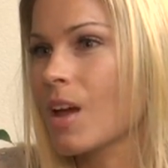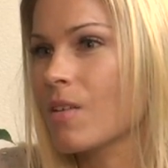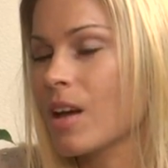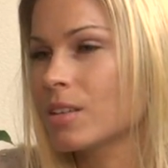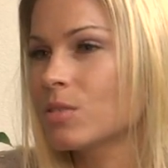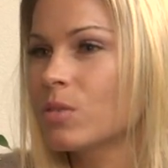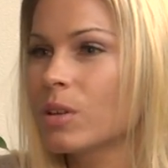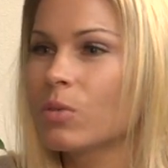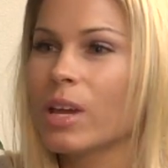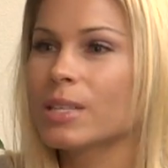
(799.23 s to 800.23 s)
Okay, so
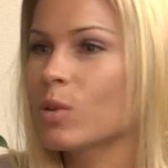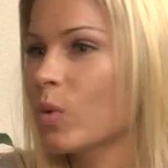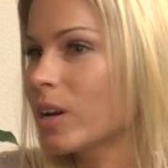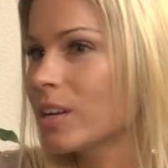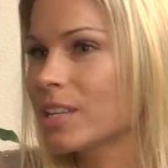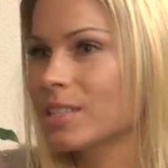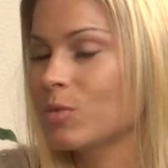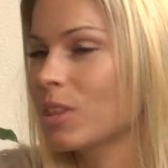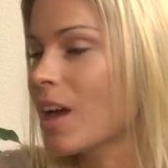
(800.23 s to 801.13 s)
really raise awareness with